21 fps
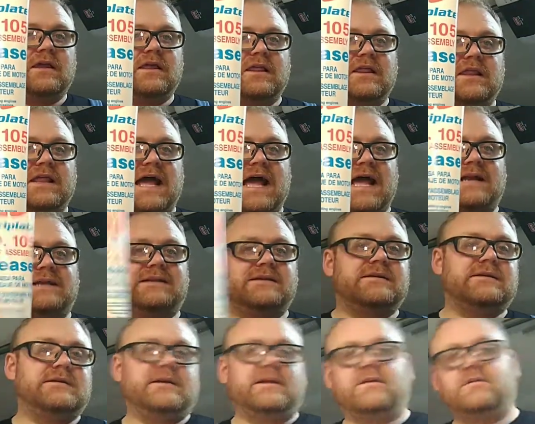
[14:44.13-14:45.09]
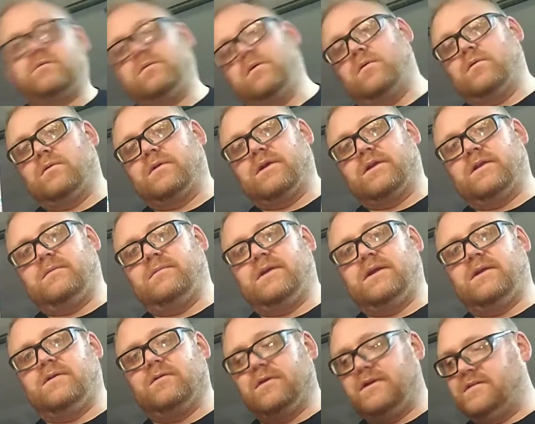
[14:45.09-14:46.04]
that is what we're going to be
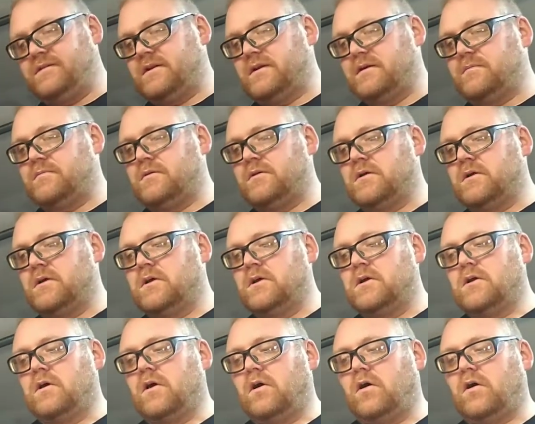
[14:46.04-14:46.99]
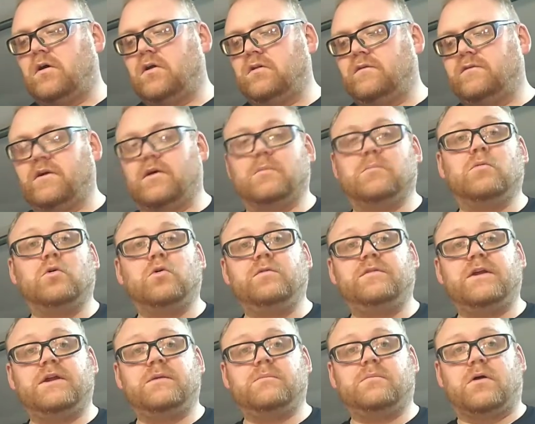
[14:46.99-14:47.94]
greasing up all of our
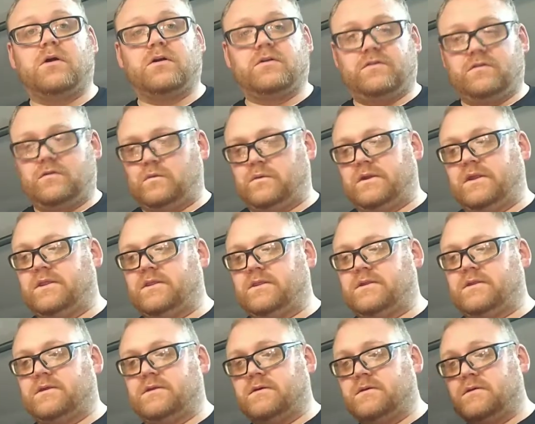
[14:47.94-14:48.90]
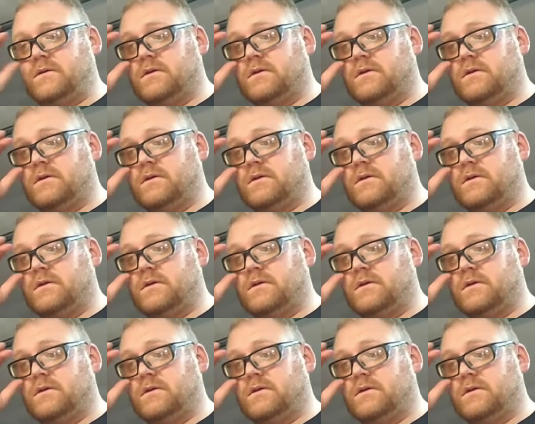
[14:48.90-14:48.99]
moving parts with.